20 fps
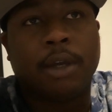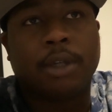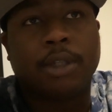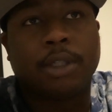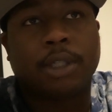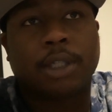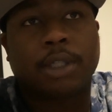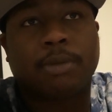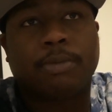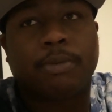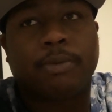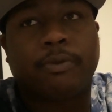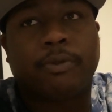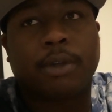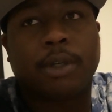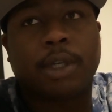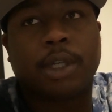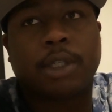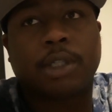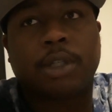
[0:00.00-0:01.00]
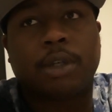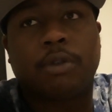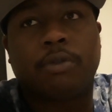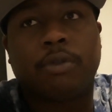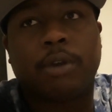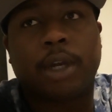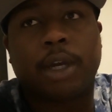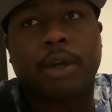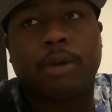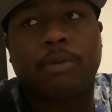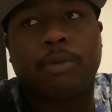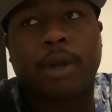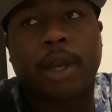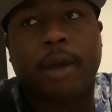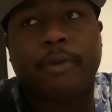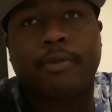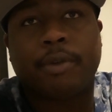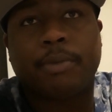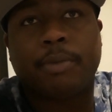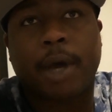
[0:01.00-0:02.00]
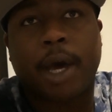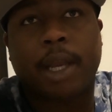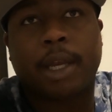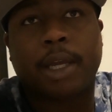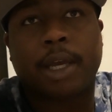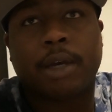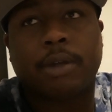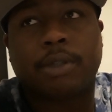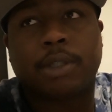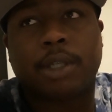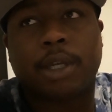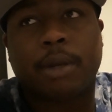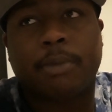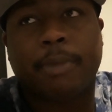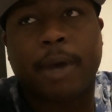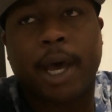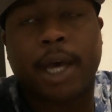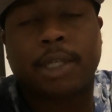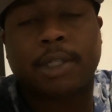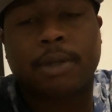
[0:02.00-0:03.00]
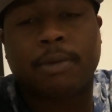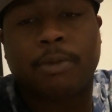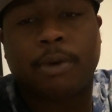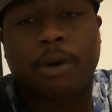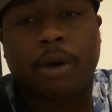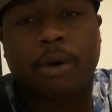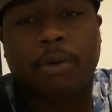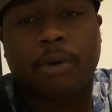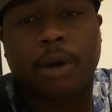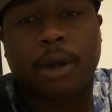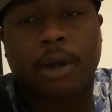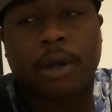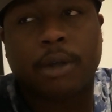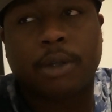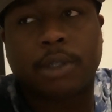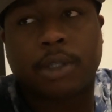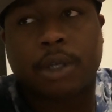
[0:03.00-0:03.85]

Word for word: just for disagreeing with everybody else in the basketball world.